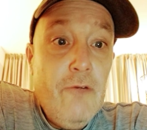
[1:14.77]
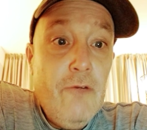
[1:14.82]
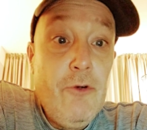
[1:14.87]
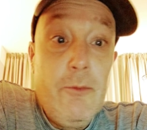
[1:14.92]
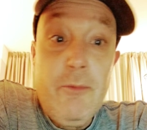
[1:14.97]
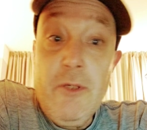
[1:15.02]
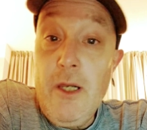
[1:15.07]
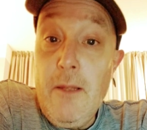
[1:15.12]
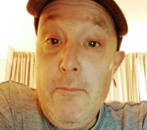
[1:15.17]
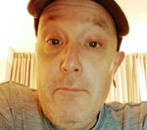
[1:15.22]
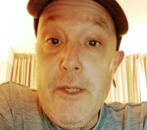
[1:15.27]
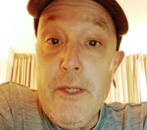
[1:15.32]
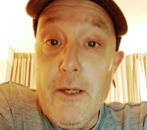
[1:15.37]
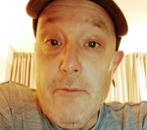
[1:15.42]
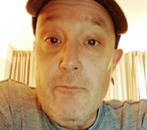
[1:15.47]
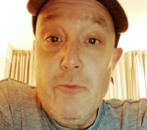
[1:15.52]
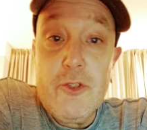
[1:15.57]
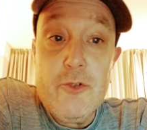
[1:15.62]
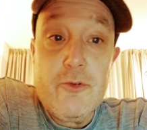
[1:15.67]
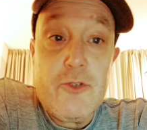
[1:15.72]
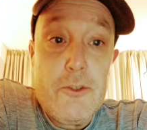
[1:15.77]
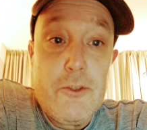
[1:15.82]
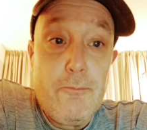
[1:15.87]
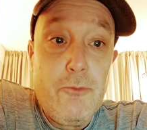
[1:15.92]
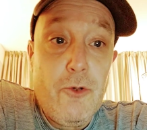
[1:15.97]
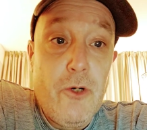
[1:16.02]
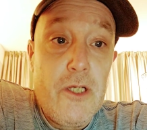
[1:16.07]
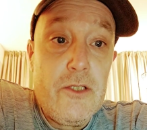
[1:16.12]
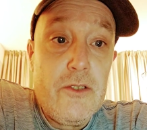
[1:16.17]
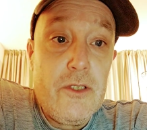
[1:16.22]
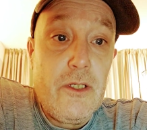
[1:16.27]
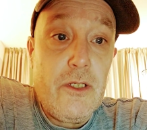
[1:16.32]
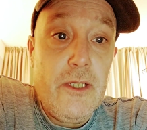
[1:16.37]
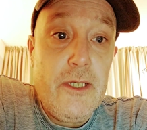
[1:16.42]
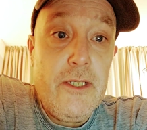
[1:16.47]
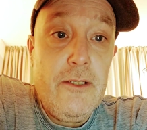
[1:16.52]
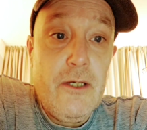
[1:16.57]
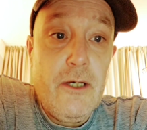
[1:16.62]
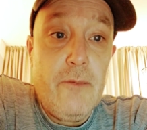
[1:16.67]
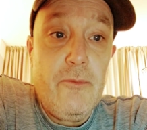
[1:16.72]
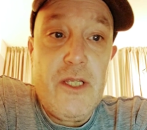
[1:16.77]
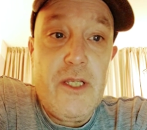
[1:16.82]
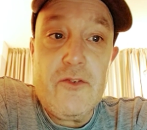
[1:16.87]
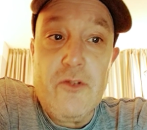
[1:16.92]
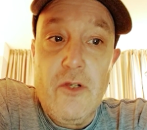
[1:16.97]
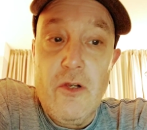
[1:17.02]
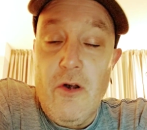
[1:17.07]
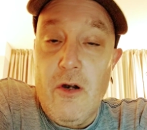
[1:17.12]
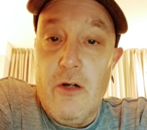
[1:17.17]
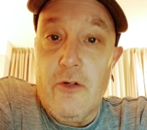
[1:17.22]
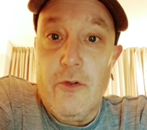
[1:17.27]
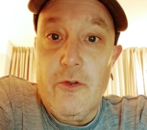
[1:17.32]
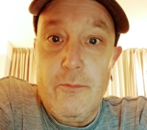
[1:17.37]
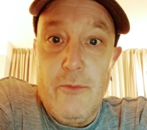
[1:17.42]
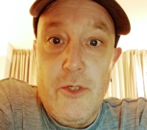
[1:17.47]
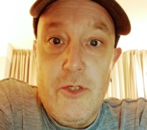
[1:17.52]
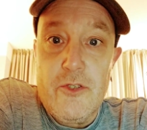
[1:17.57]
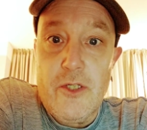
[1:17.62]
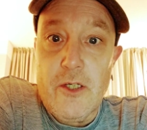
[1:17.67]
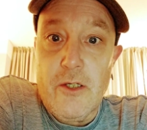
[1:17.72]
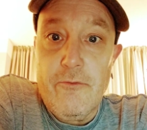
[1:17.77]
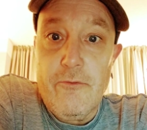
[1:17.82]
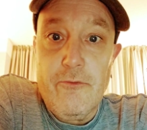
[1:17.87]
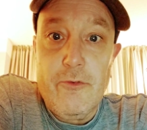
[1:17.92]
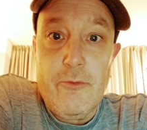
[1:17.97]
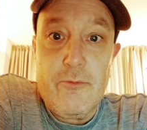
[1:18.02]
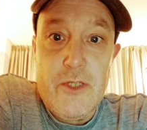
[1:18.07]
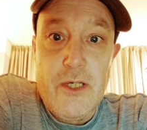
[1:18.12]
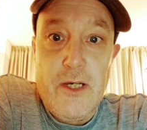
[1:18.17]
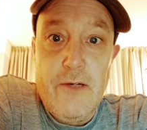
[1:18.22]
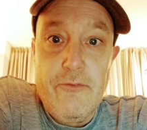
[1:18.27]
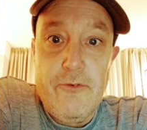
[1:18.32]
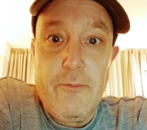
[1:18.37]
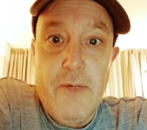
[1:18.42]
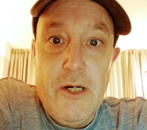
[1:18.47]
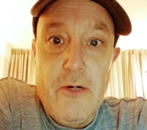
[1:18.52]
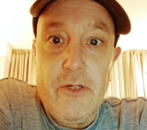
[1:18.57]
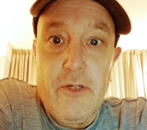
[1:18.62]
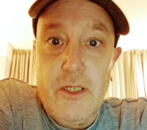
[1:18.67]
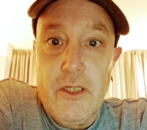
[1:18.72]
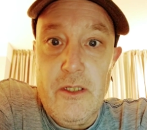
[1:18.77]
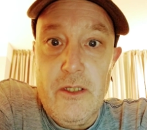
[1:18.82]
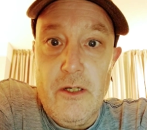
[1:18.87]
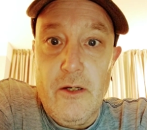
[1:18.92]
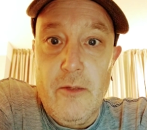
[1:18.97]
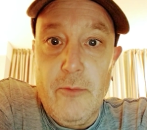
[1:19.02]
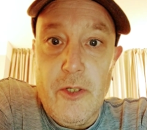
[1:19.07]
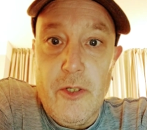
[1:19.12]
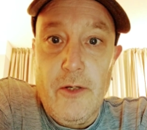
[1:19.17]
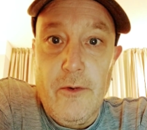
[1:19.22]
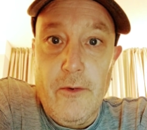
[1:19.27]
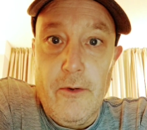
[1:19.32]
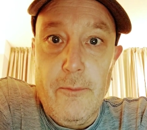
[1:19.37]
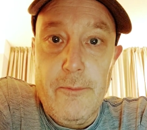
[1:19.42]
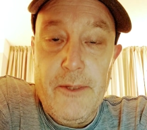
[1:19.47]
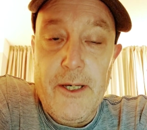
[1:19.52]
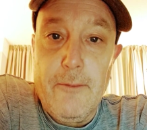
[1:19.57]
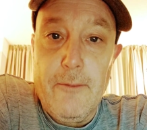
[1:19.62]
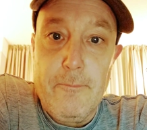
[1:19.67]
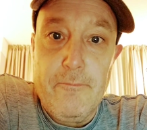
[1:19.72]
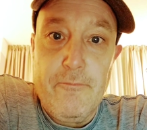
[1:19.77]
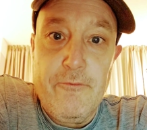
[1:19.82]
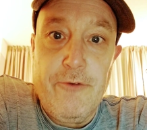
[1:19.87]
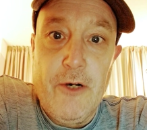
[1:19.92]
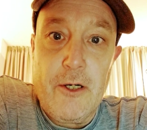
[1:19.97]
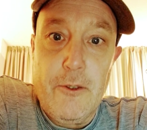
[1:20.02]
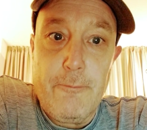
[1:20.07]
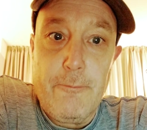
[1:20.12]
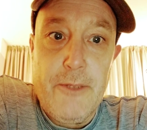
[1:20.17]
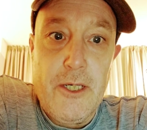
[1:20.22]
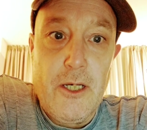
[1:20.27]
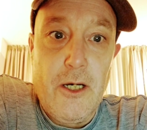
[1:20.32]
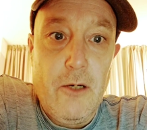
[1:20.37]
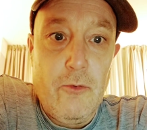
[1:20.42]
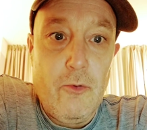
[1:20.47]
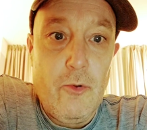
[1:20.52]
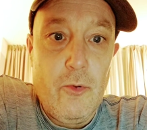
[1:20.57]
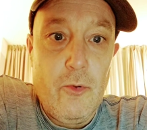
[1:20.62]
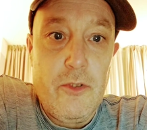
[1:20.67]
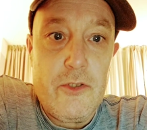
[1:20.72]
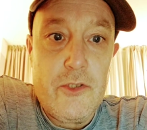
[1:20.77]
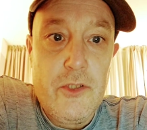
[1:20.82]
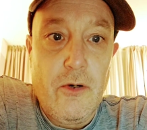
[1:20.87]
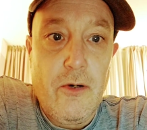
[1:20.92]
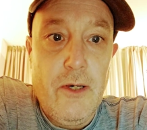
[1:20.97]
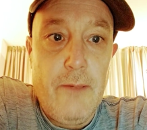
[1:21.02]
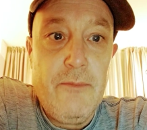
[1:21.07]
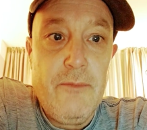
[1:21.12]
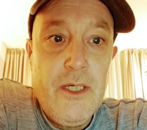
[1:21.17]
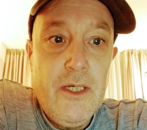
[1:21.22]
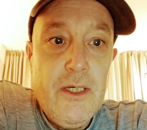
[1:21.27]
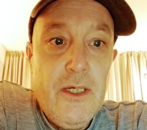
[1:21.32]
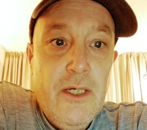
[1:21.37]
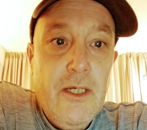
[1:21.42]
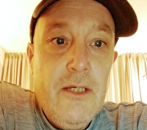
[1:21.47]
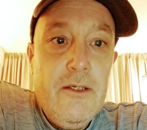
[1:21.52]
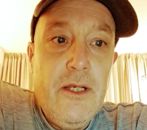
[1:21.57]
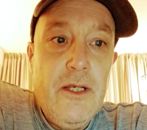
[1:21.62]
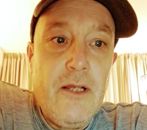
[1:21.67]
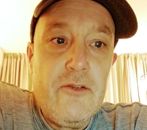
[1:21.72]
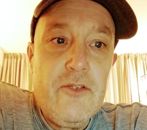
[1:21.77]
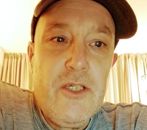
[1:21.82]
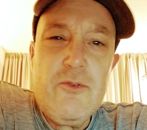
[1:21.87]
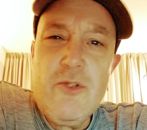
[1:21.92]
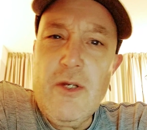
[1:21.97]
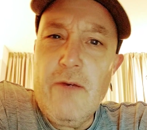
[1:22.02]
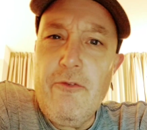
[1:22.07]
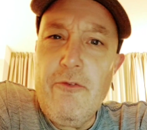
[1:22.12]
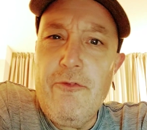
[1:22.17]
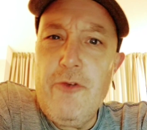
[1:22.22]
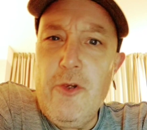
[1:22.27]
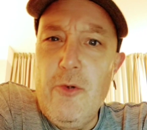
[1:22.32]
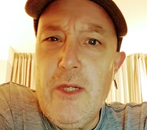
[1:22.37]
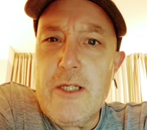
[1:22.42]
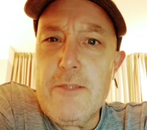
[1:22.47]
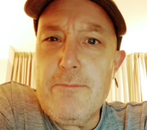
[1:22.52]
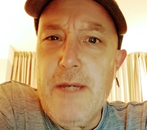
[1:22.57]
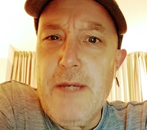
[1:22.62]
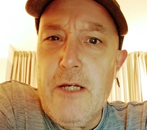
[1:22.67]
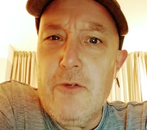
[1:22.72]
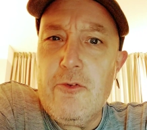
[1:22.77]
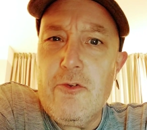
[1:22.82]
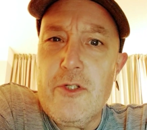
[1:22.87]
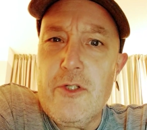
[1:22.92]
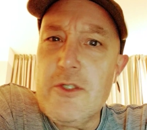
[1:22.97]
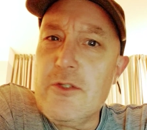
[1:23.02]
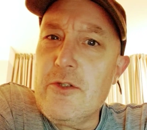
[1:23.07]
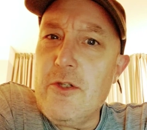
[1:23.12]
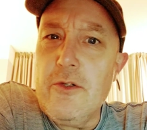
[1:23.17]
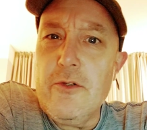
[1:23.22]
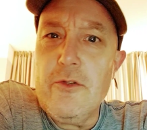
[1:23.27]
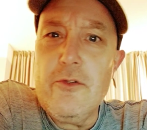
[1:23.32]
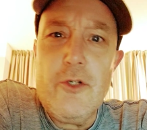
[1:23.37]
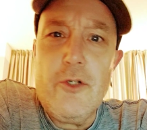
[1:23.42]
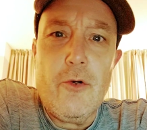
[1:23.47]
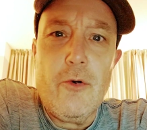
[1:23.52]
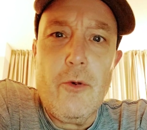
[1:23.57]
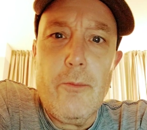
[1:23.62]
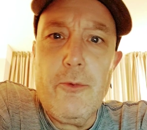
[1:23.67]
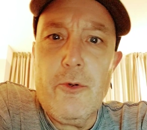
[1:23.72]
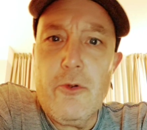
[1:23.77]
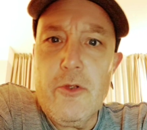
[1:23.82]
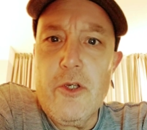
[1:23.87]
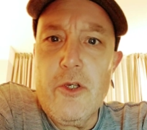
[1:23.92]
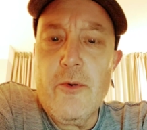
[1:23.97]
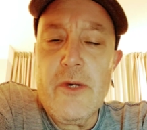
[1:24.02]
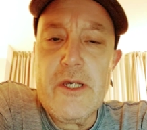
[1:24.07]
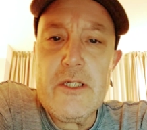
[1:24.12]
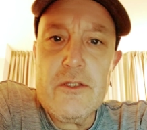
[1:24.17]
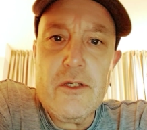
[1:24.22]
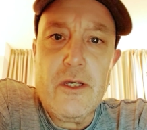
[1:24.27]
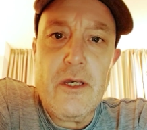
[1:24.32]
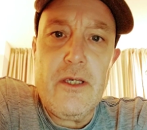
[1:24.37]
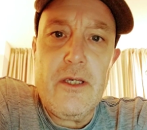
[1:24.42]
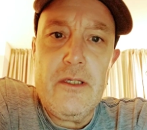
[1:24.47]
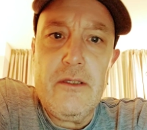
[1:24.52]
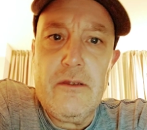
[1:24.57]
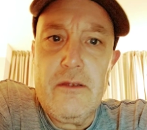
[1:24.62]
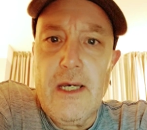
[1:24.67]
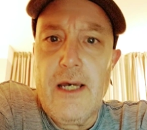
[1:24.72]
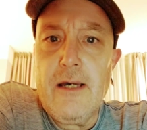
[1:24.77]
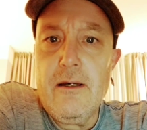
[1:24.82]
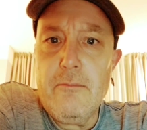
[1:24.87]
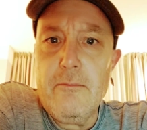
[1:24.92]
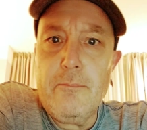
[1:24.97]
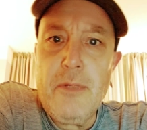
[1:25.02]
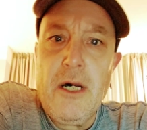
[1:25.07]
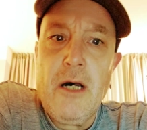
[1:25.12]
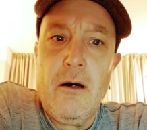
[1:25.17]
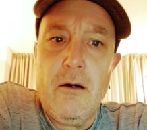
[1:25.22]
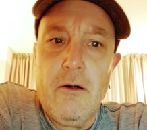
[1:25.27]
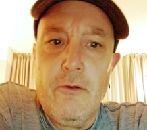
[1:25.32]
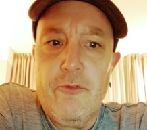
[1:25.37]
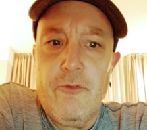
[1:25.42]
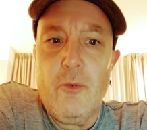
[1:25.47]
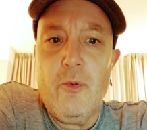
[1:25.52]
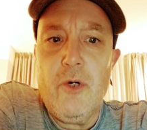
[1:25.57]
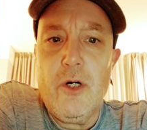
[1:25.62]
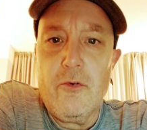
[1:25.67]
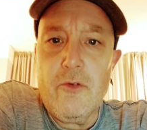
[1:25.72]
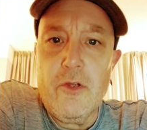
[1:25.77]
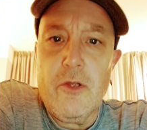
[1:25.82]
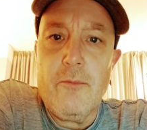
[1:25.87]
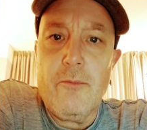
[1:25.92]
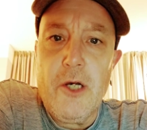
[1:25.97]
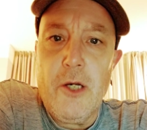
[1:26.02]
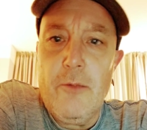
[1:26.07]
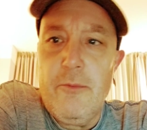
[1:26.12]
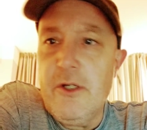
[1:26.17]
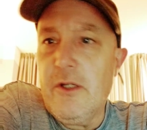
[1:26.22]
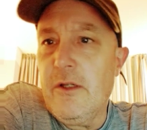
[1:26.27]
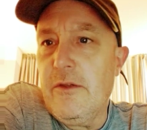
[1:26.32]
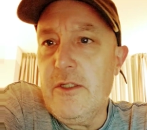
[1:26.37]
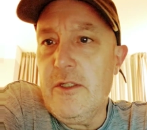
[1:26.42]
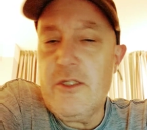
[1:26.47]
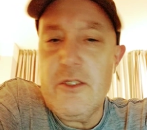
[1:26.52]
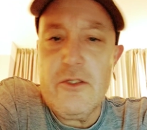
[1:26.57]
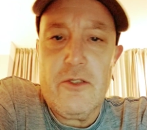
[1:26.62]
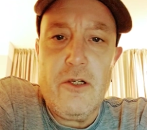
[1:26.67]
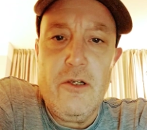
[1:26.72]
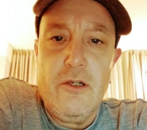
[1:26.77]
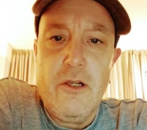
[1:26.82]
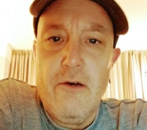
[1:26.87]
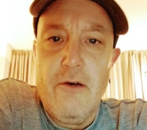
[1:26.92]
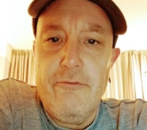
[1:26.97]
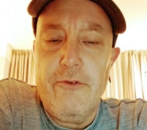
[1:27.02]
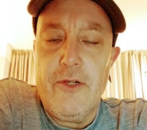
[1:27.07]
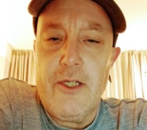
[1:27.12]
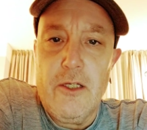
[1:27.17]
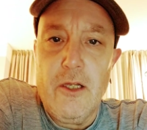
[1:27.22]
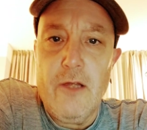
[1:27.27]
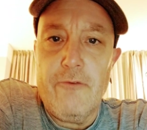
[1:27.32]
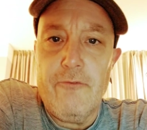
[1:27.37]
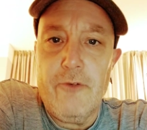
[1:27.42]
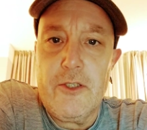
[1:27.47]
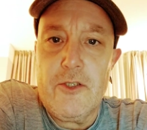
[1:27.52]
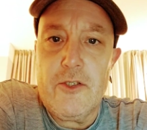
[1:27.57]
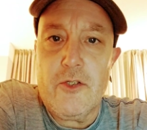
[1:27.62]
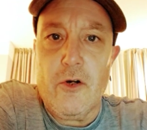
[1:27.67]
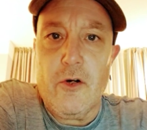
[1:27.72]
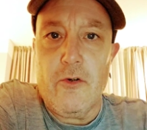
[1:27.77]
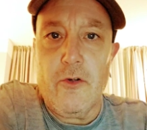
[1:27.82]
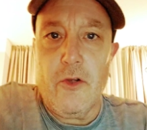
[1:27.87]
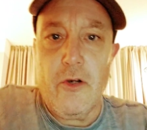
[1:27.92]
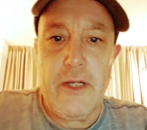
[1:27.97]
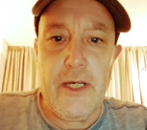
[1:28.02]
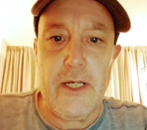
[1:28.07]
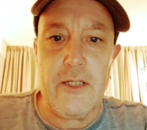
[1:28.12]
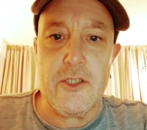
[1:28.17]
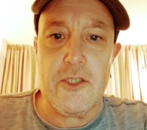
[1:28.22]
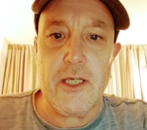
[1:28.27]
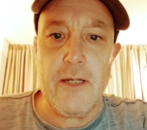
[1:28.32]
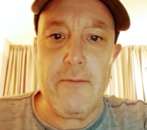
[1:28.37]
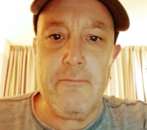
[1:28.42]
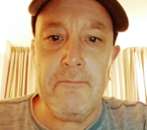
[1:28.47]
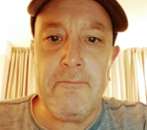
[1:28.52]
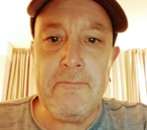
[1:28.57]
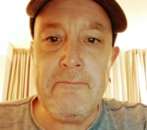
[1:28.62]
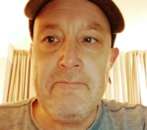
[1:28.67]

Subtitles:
From Colombia, which was surprisingly, there's a lot of good music coming from South America, you know. I'm going on about funk BR all the time. You know, it seems to have a few less boundaries than Europe or the USA, that part of the world at the moment, and this is a lovely, lovely song. 9 out of 10.